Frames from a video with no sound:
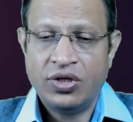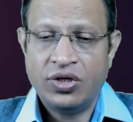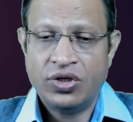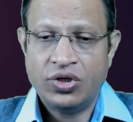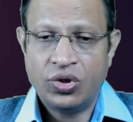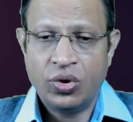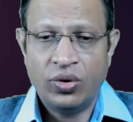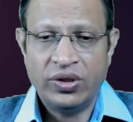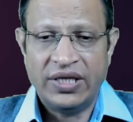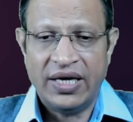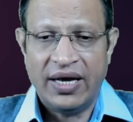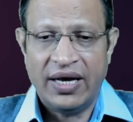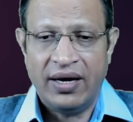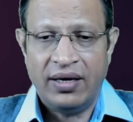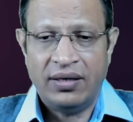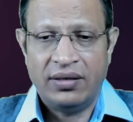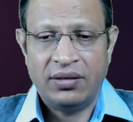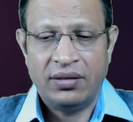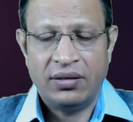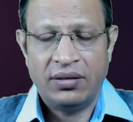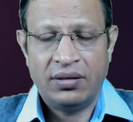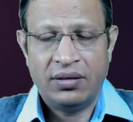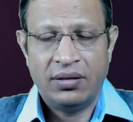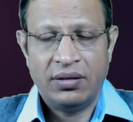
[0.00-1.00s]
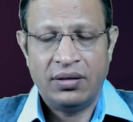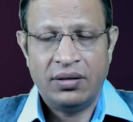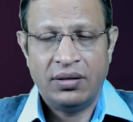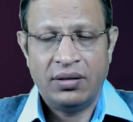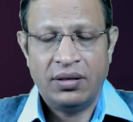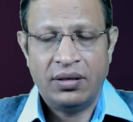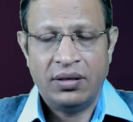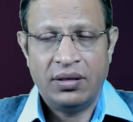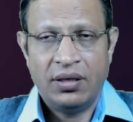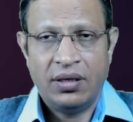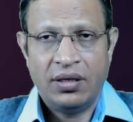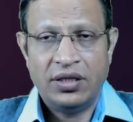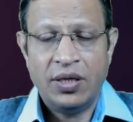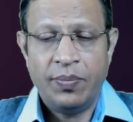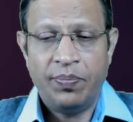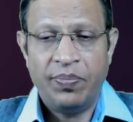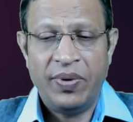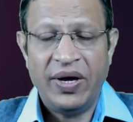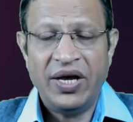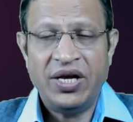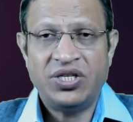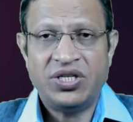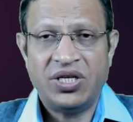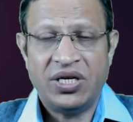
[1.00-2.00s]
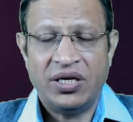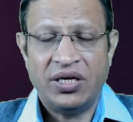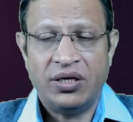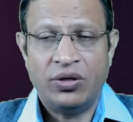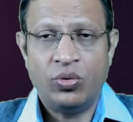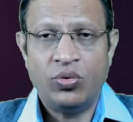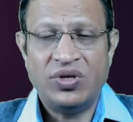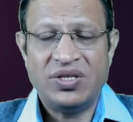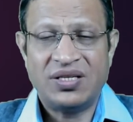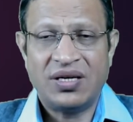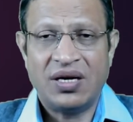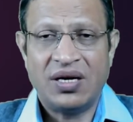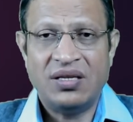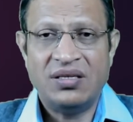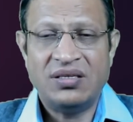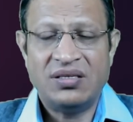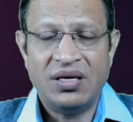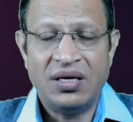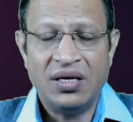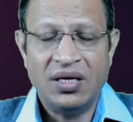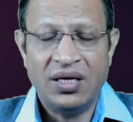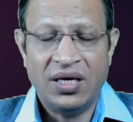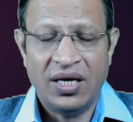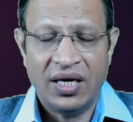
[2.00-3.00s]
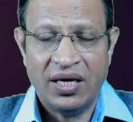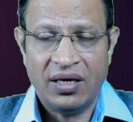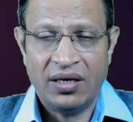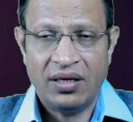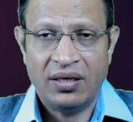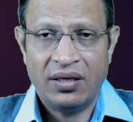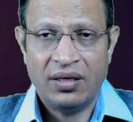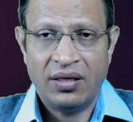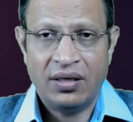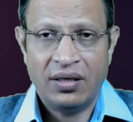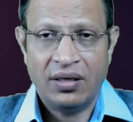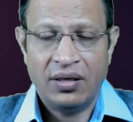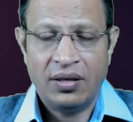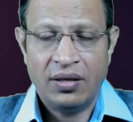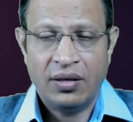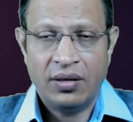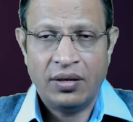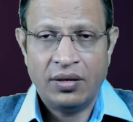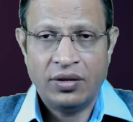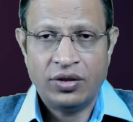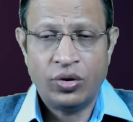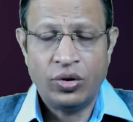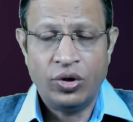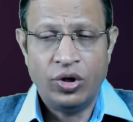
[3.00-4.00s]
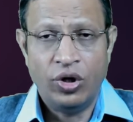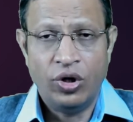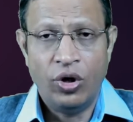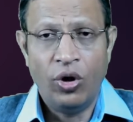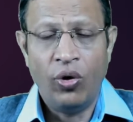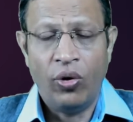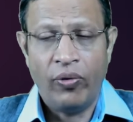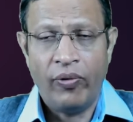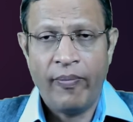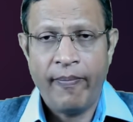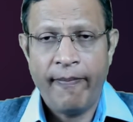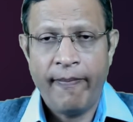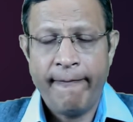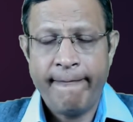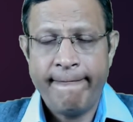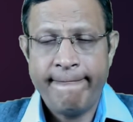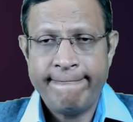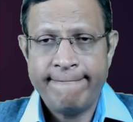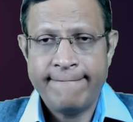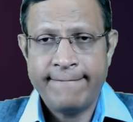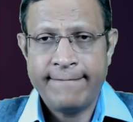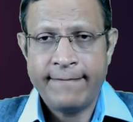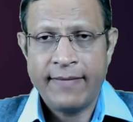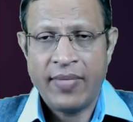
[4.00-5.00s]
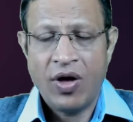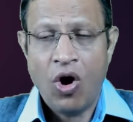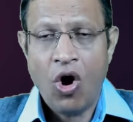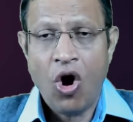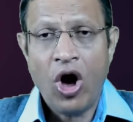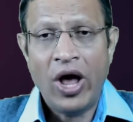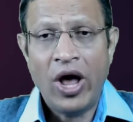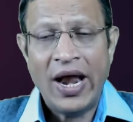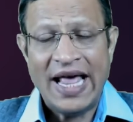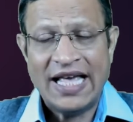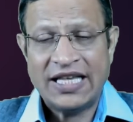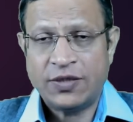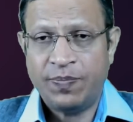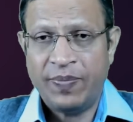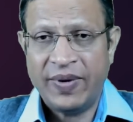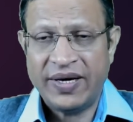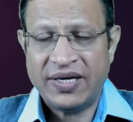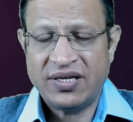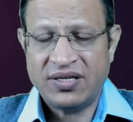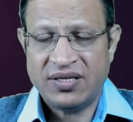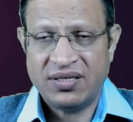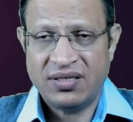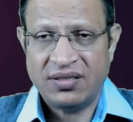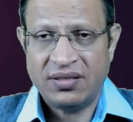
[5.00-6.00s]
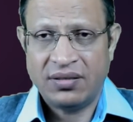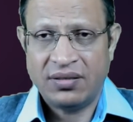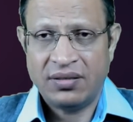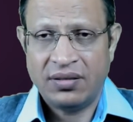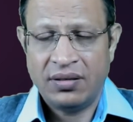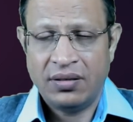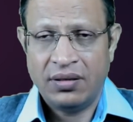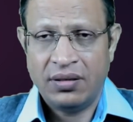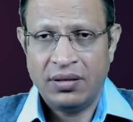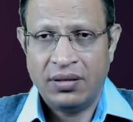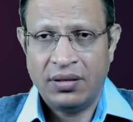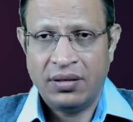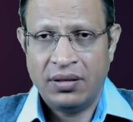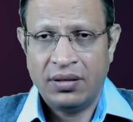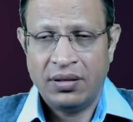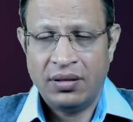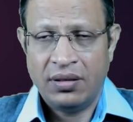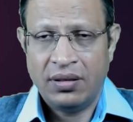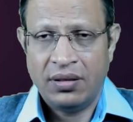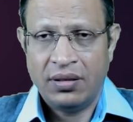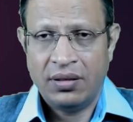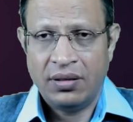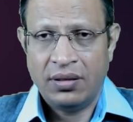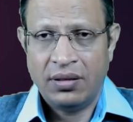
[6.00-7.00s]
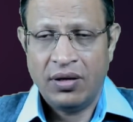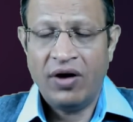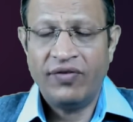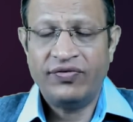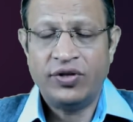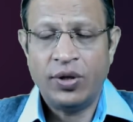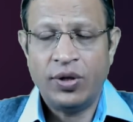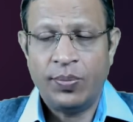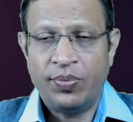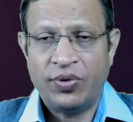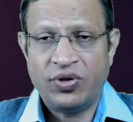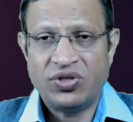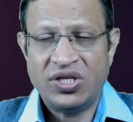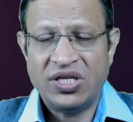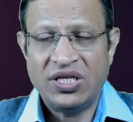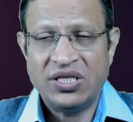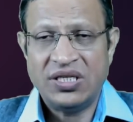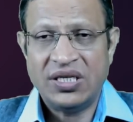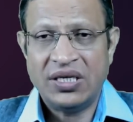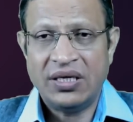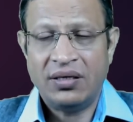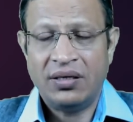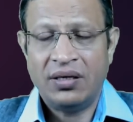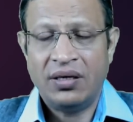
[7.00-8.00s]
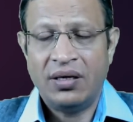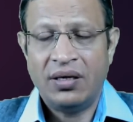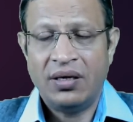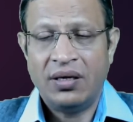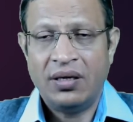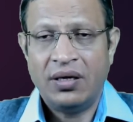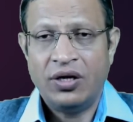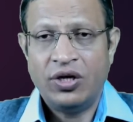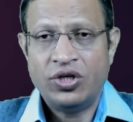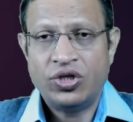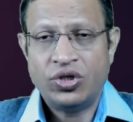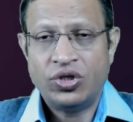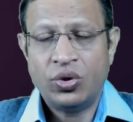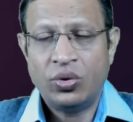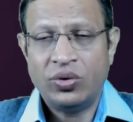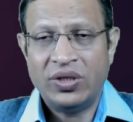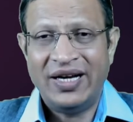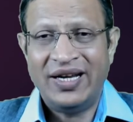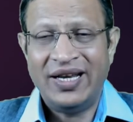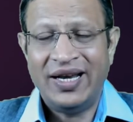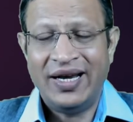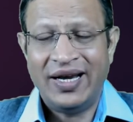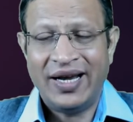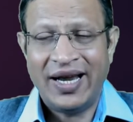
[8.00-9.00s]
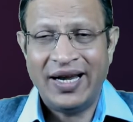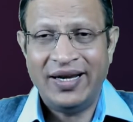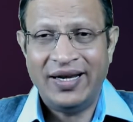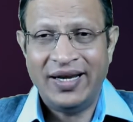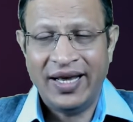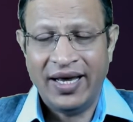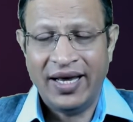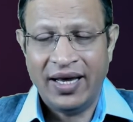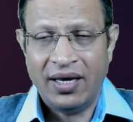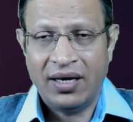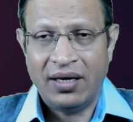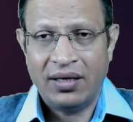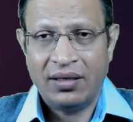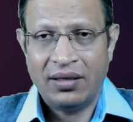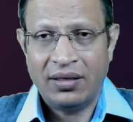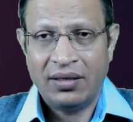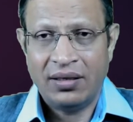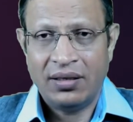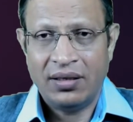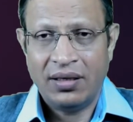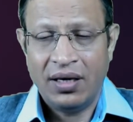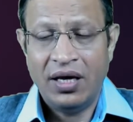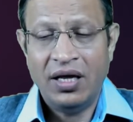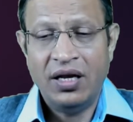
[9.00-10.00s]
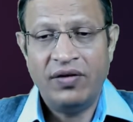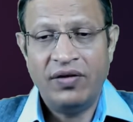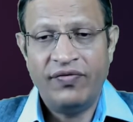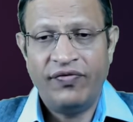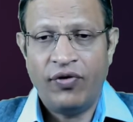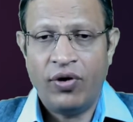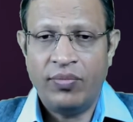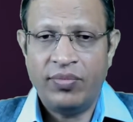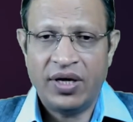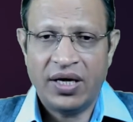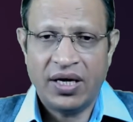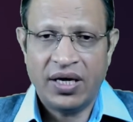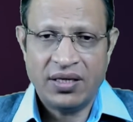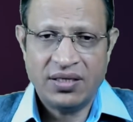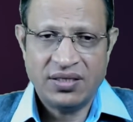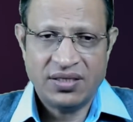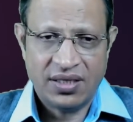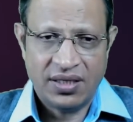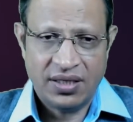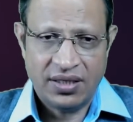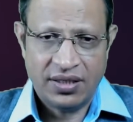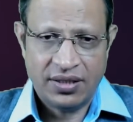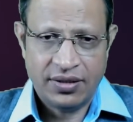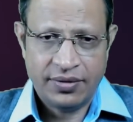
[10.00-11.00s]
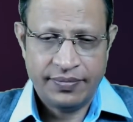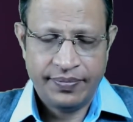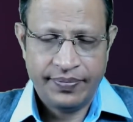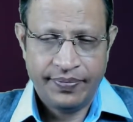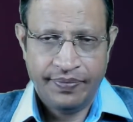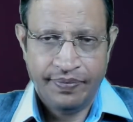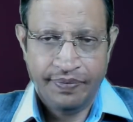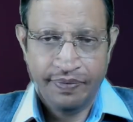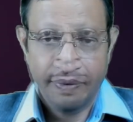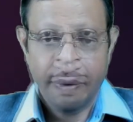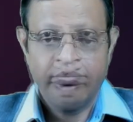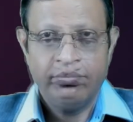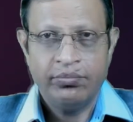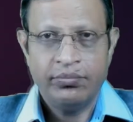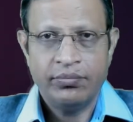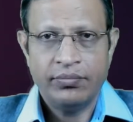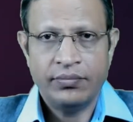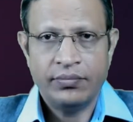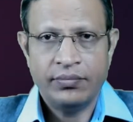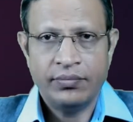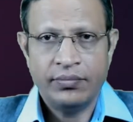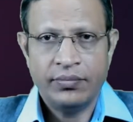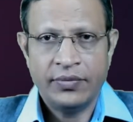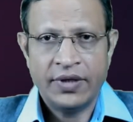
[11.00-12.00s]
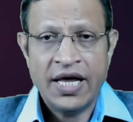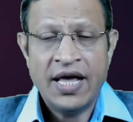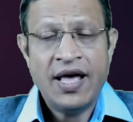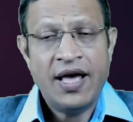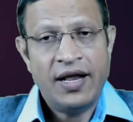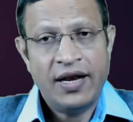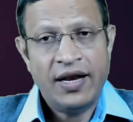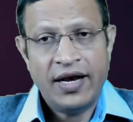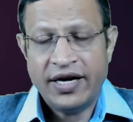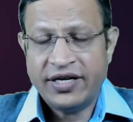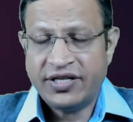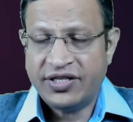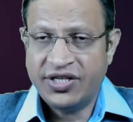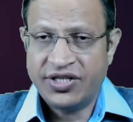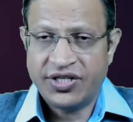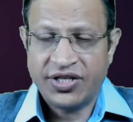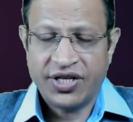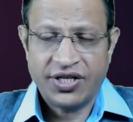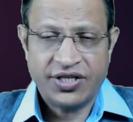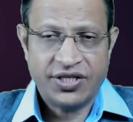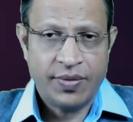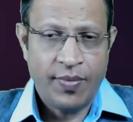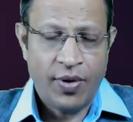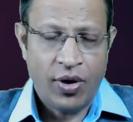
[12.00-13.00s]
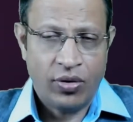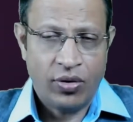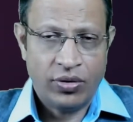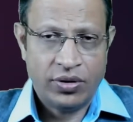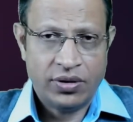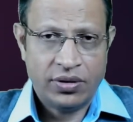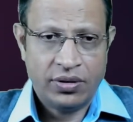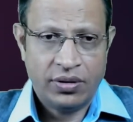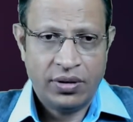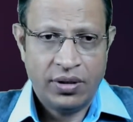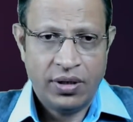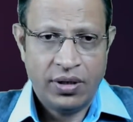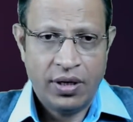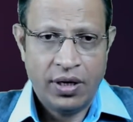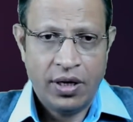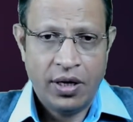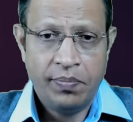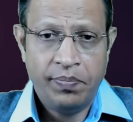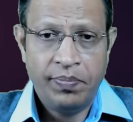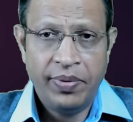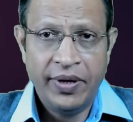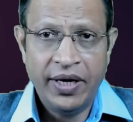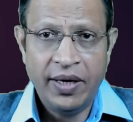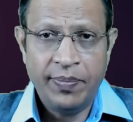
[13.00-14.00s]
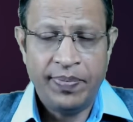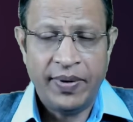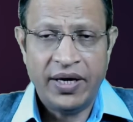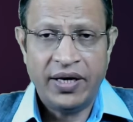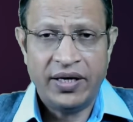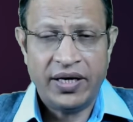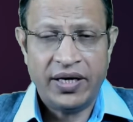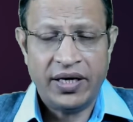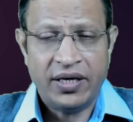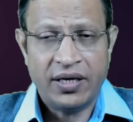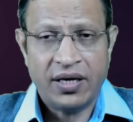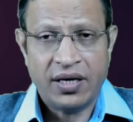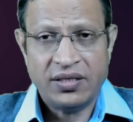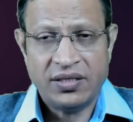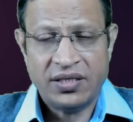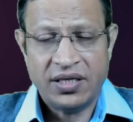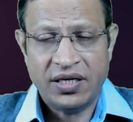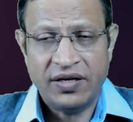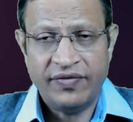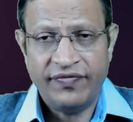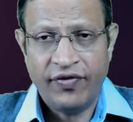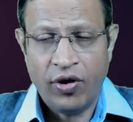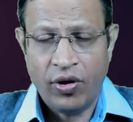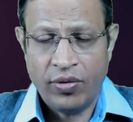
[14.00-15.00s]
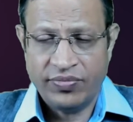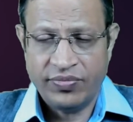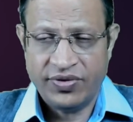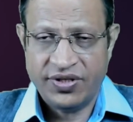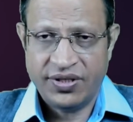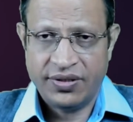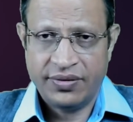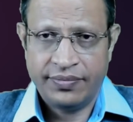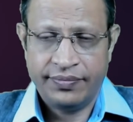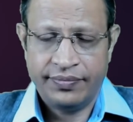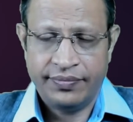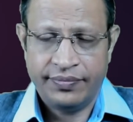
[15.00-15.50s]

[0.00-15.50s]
so that the patient who is consenting should know all aspects of the procedure so that he can take informed consent. Let's discuss about pre-printed consent forms.